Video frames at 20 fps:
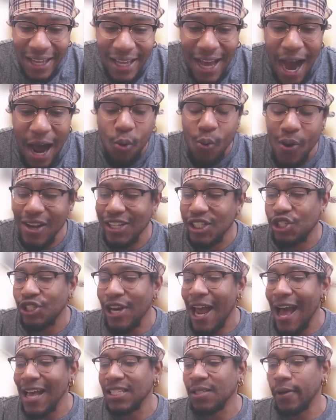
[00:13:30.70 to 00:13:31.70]
God, where's
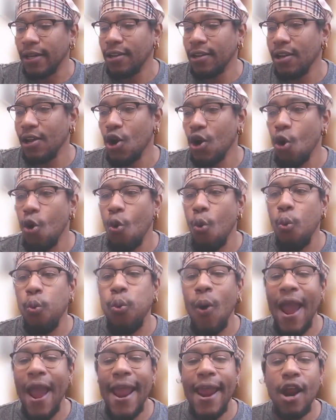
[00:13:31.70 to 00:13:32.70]
Jasmine?
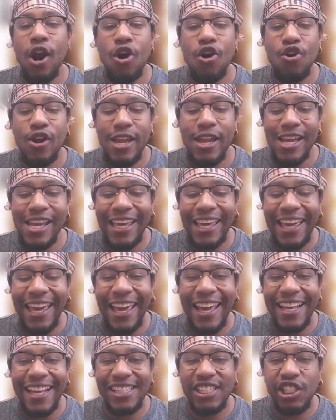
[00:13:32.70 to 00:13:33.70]
Where
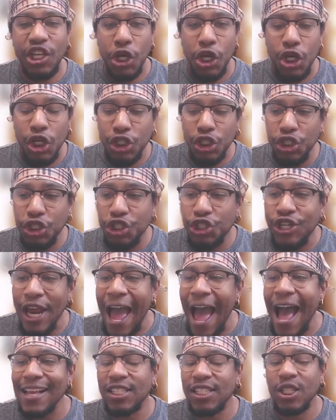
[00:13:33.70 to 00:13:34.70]
is
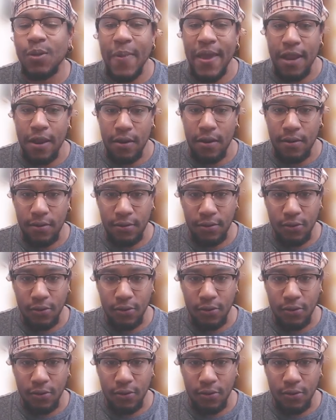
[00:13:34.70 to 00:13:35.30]
Jasmine?